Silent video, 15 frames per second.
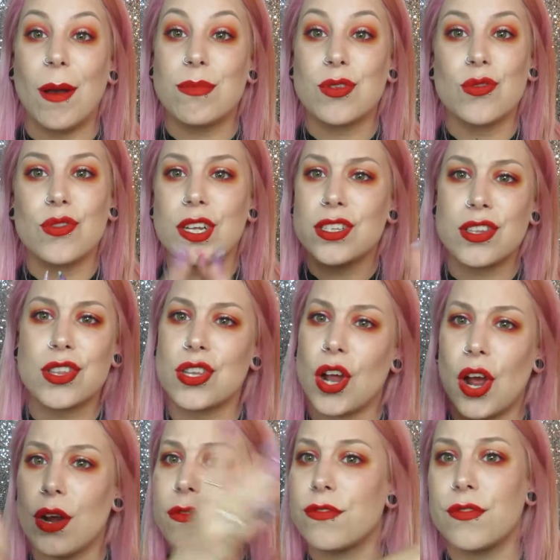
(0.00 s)
So let's
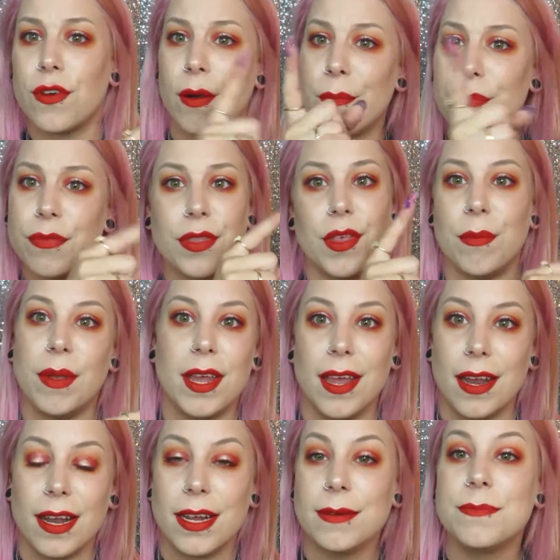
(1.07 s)
start from the
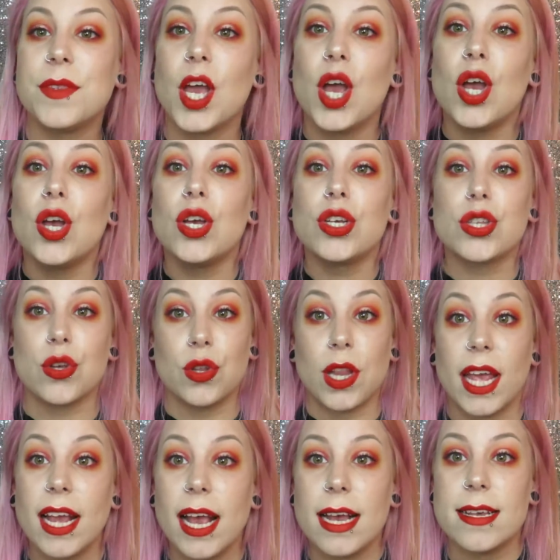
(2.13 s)
beginning. So
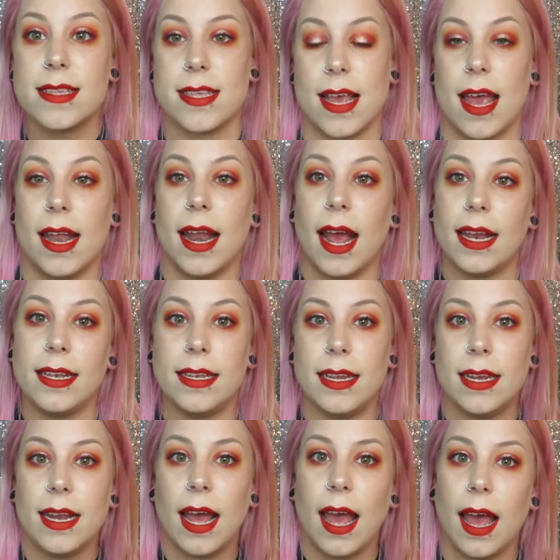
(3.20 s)
like I said, I
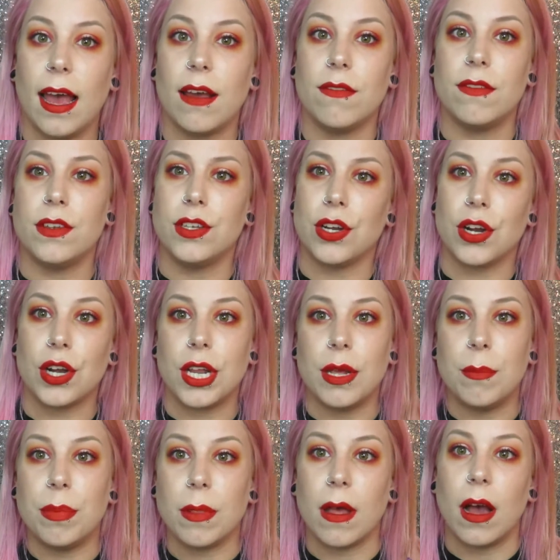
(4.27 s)
did have
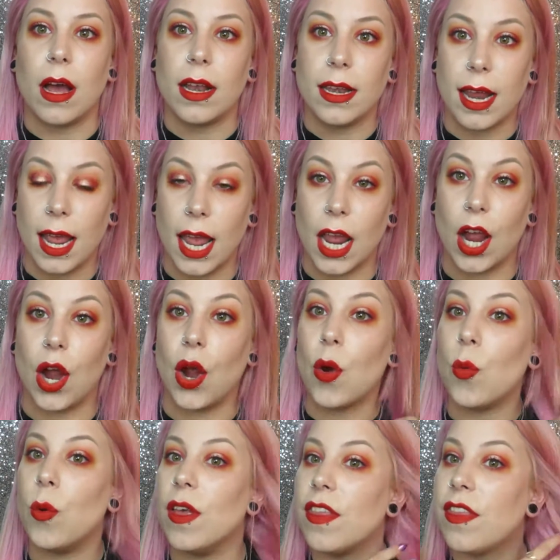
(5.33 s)
dirty blonde hair
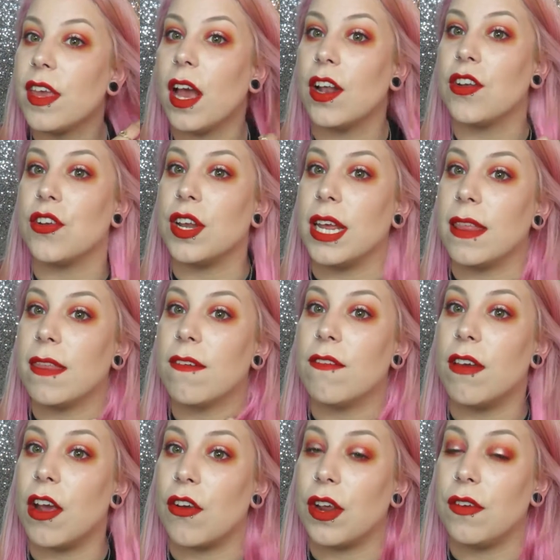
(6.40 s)
with the underneath
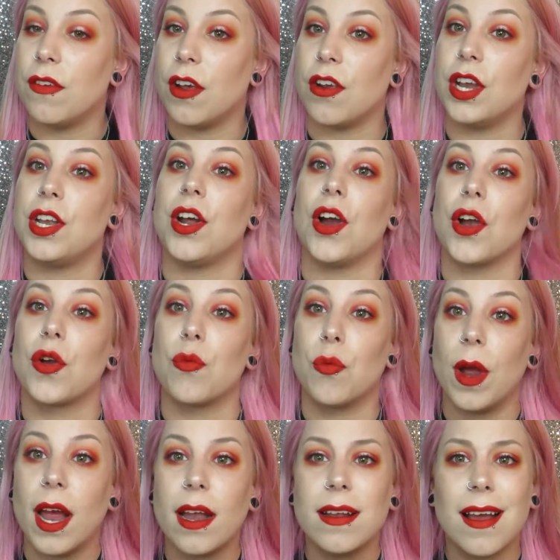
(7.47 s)
very, very dark
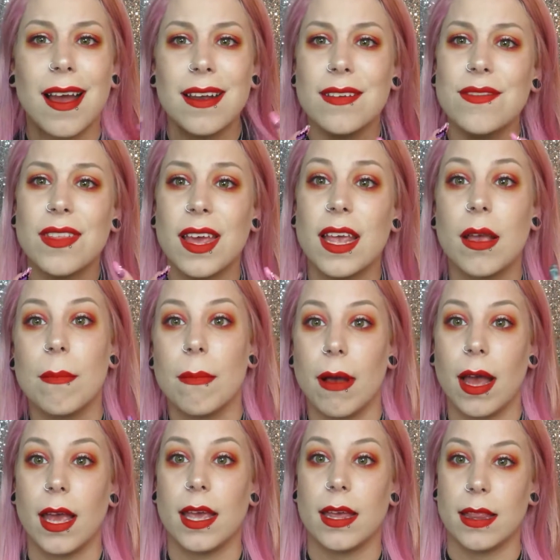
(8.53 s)
red, kind of like
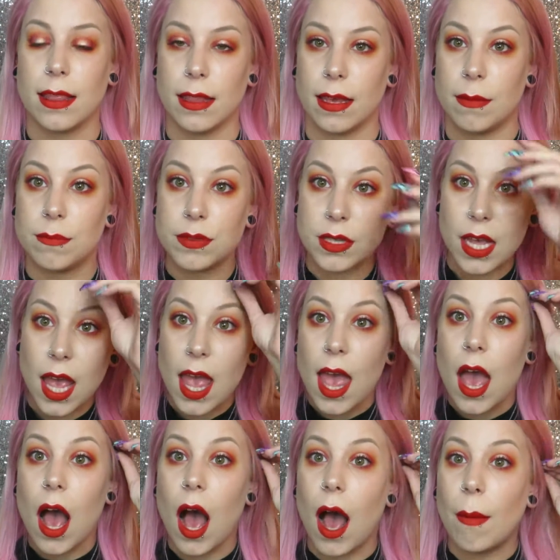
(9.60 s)
my lips.
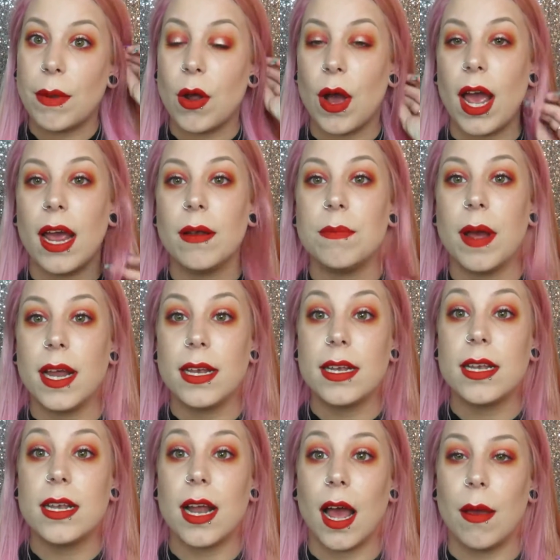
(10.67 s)
Now
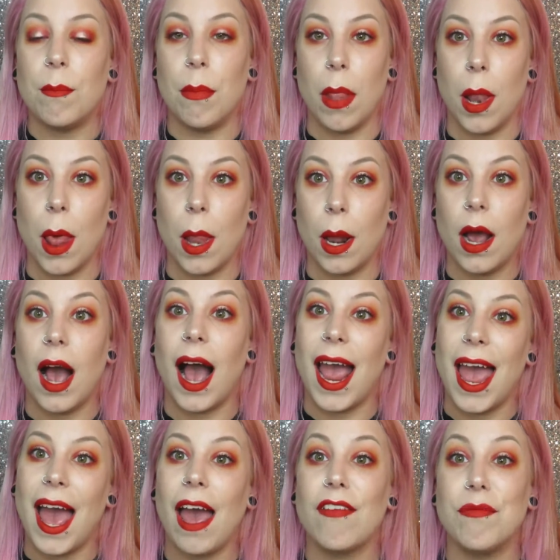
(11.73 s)
I
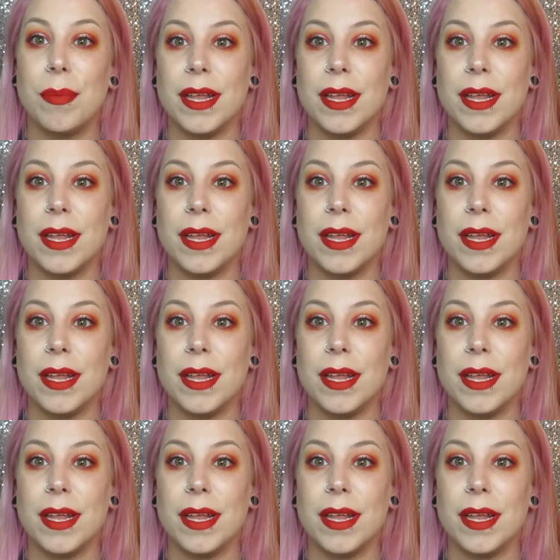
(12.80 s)
have